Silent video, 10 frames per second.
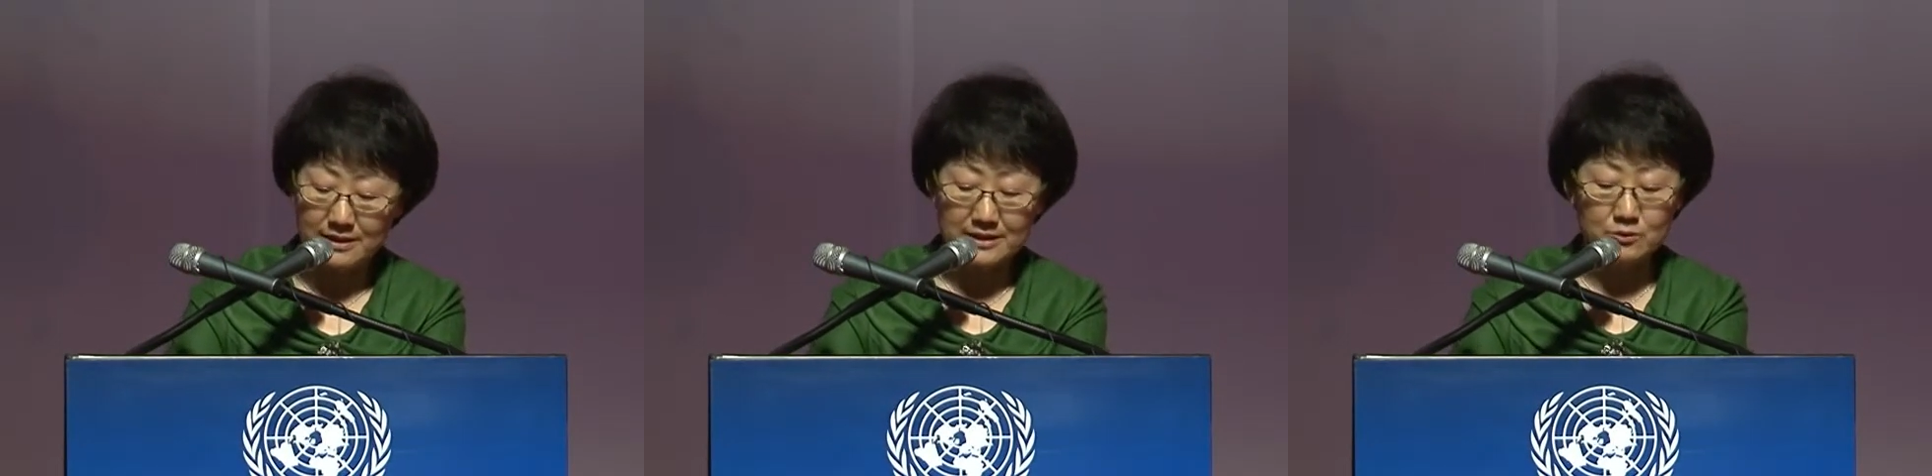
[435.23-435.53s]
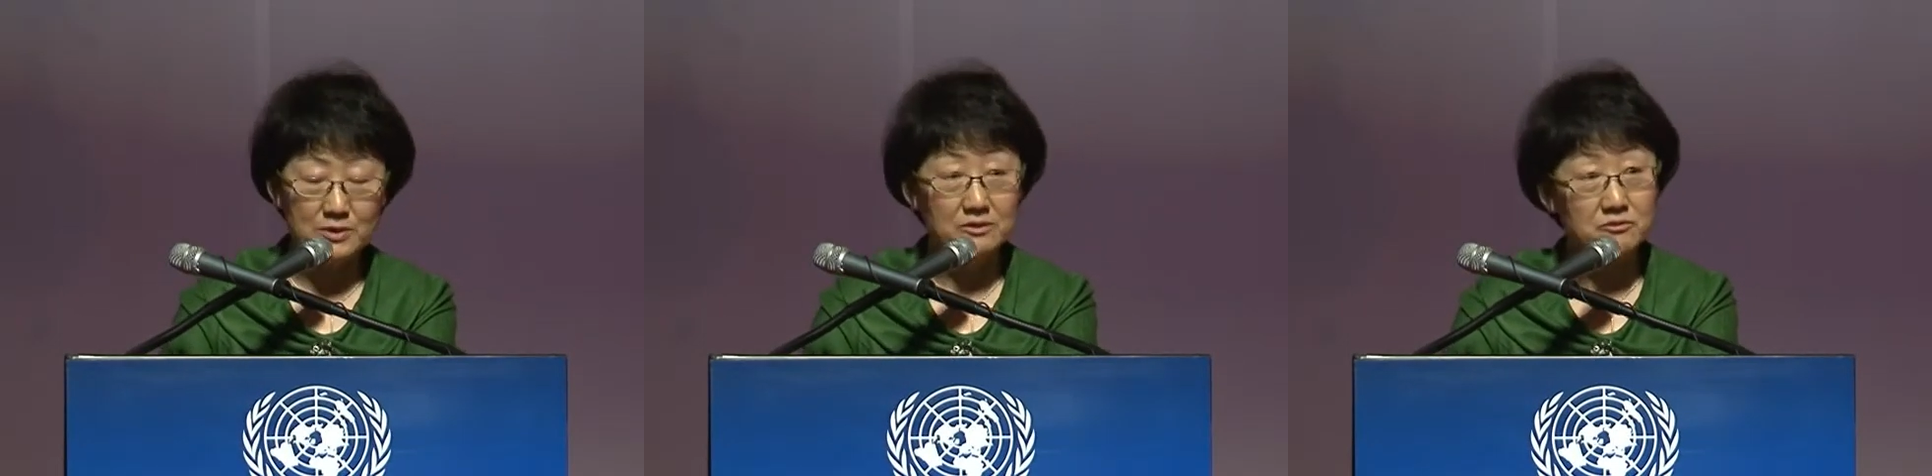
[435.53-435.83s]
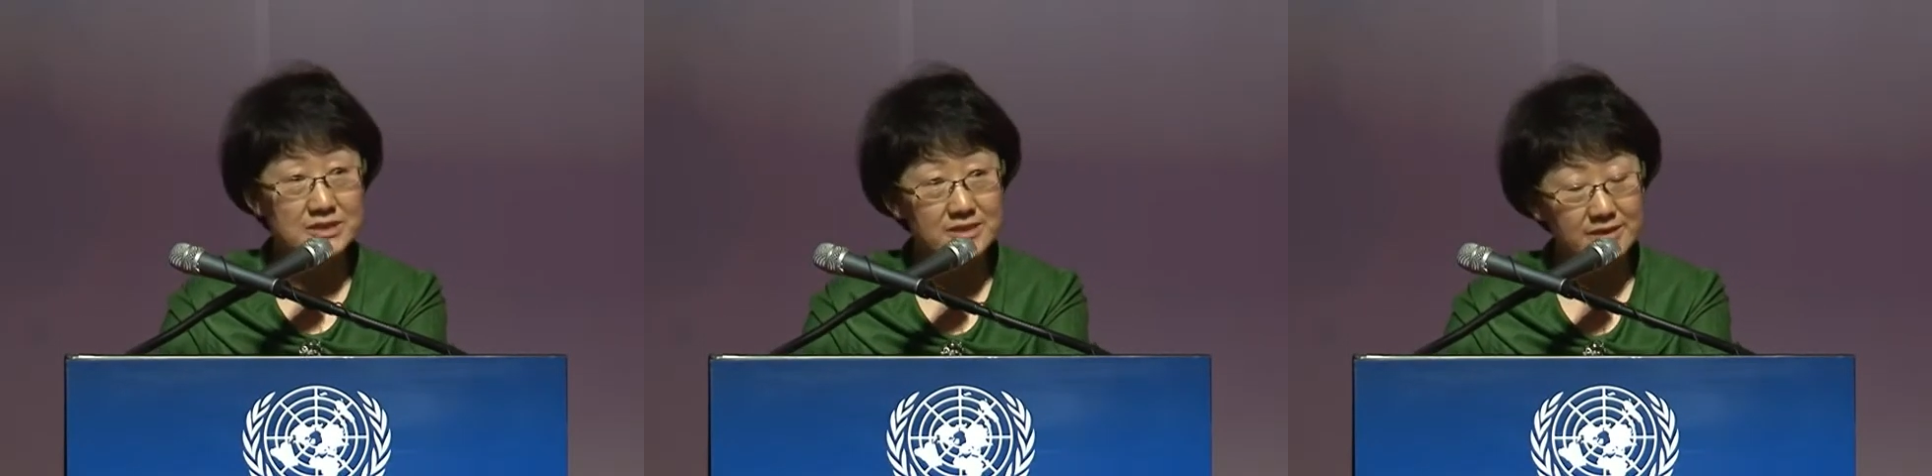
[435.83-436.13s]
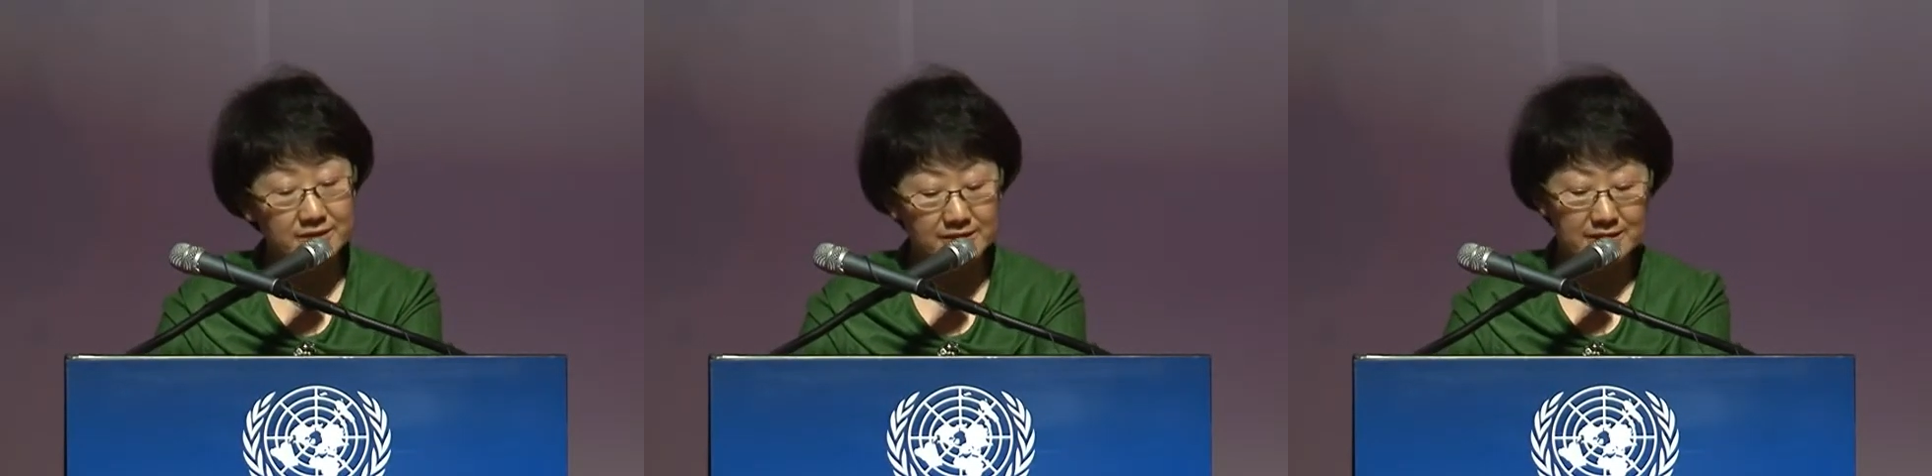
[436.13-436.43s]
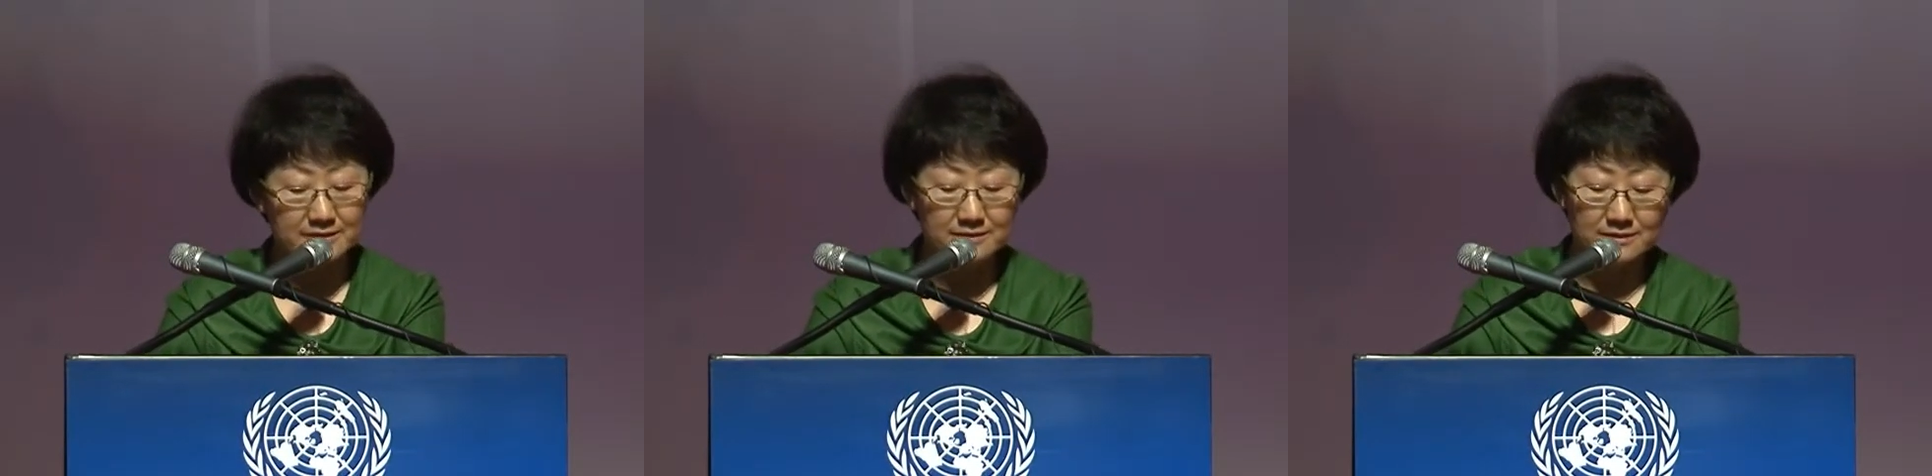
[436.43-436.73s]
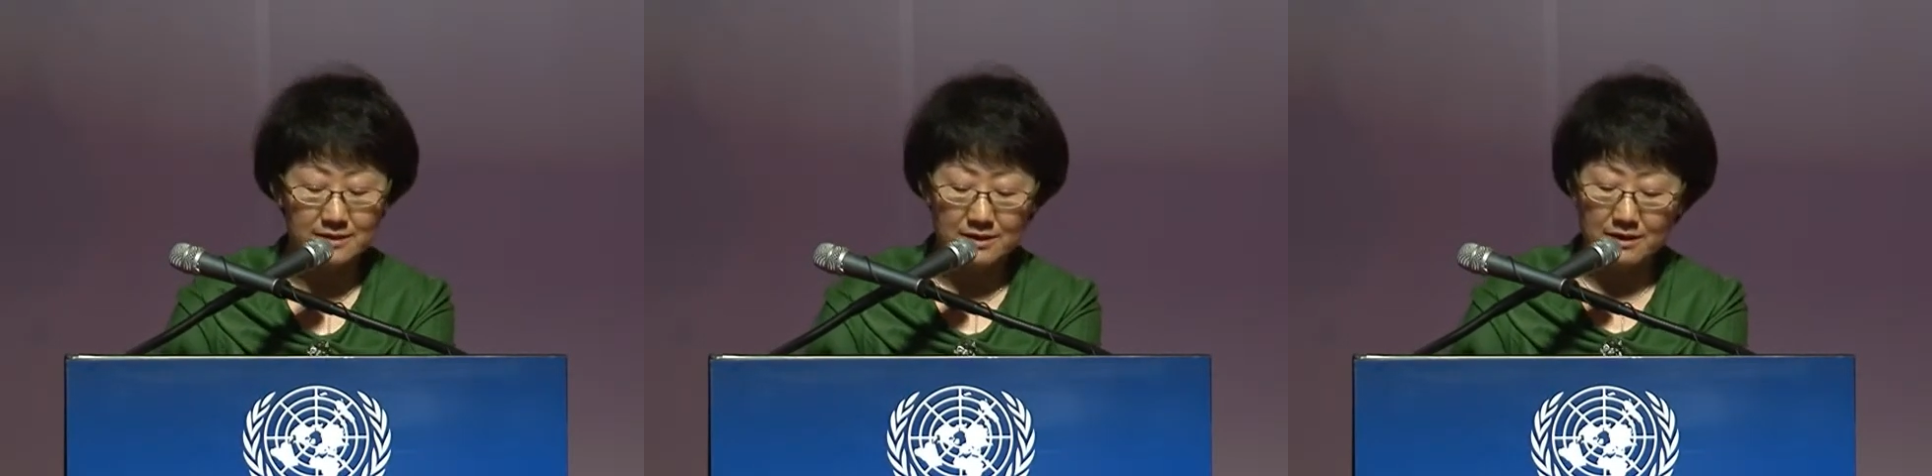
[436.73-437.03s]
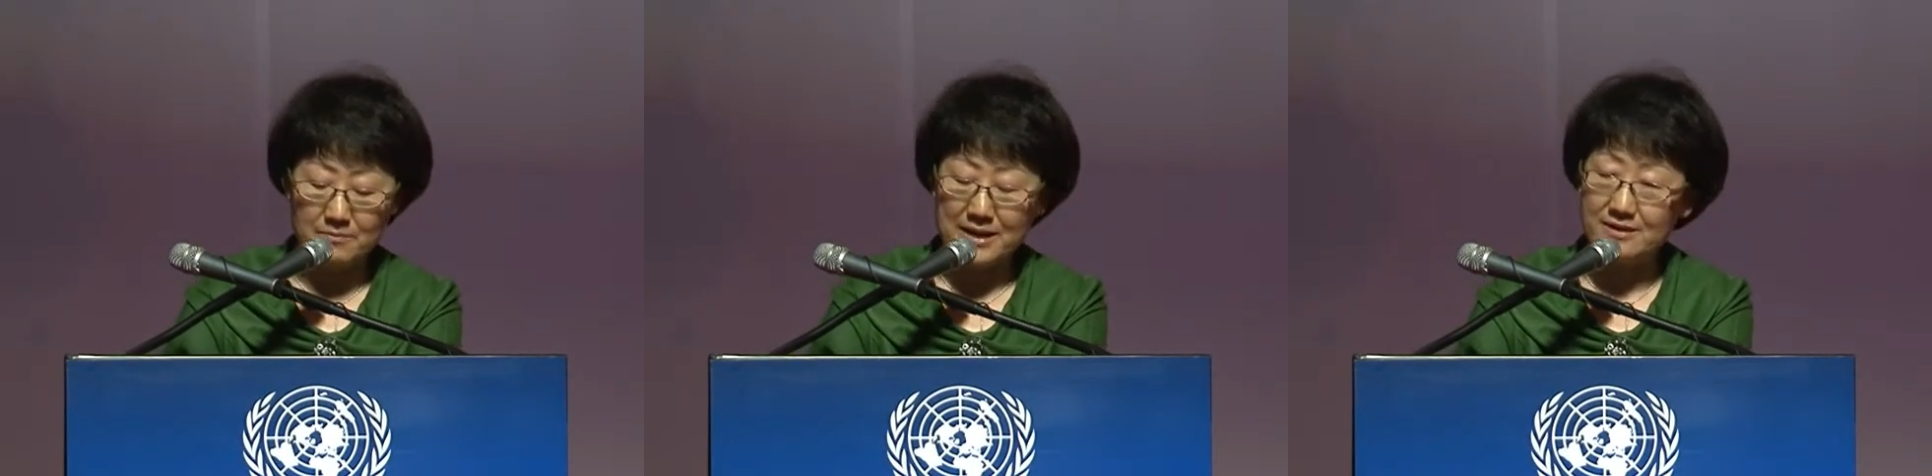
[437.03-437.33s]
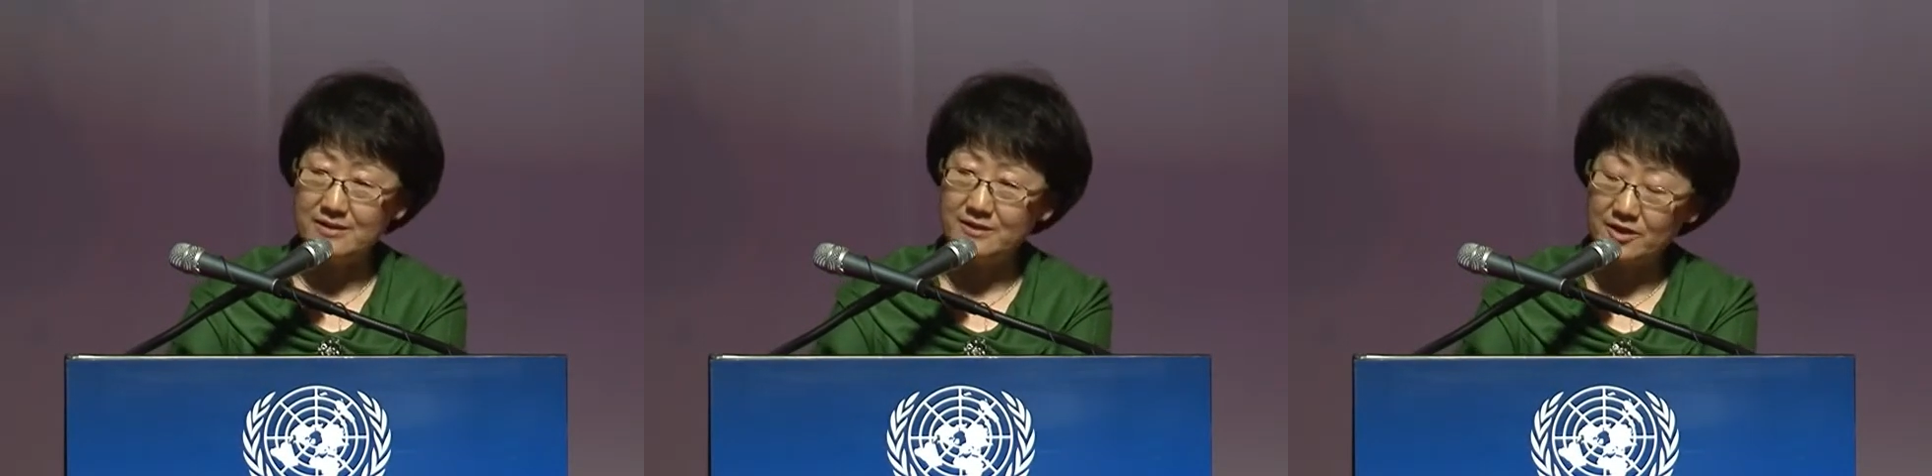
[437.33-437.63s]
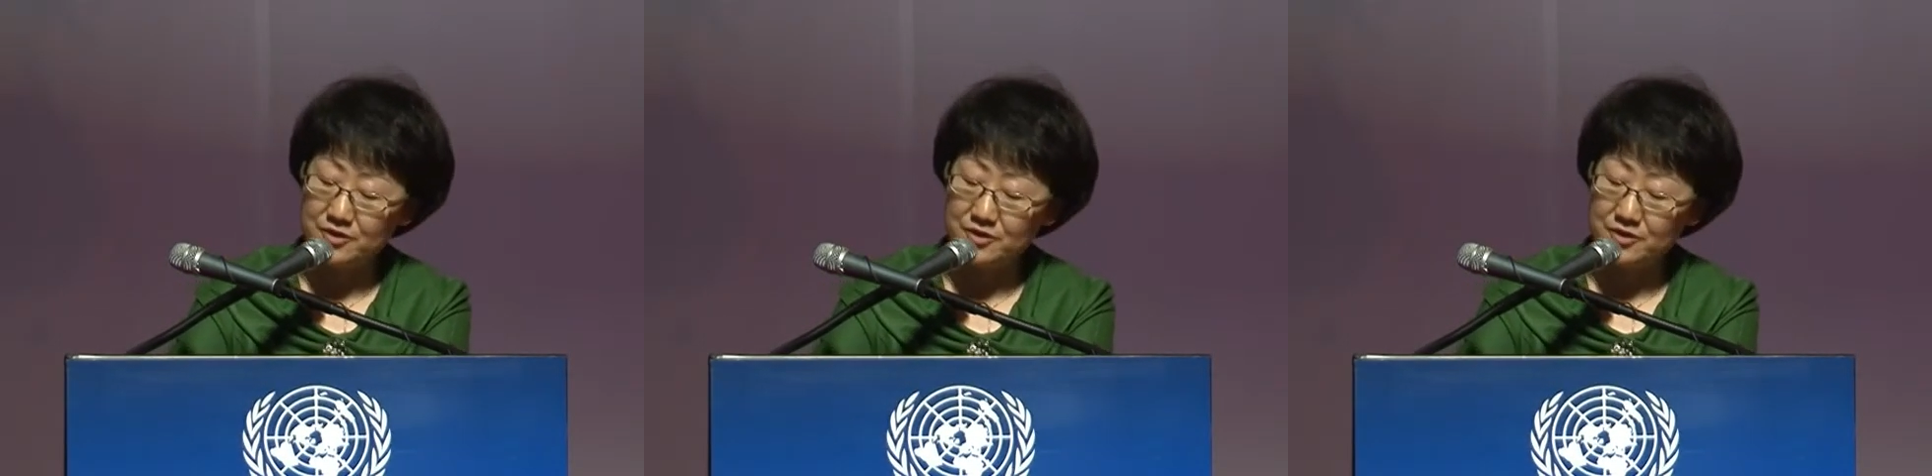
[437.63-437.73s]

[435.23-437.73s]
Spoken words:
and will result in a better